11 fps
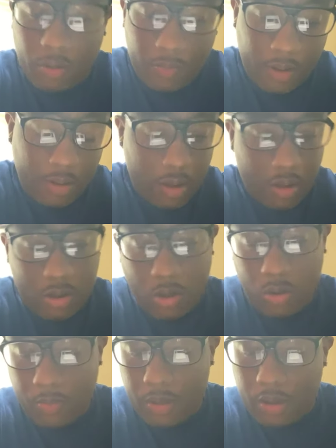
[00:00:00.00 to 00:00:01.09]
me? So let
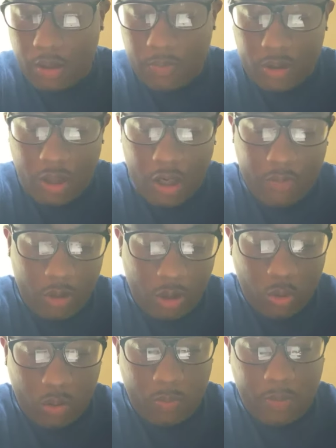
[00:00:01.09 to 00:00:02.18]
me share it real quick
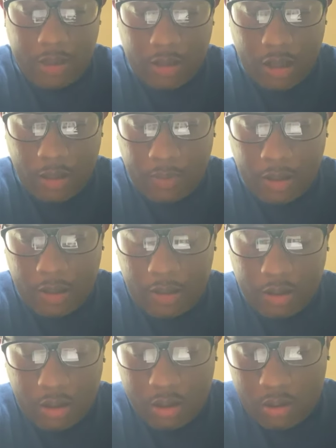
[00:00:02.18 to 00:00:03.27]
with my timeline
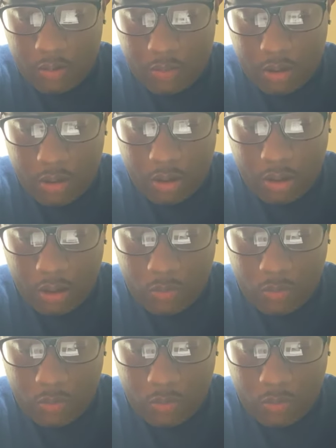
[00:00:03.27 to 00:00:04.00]
as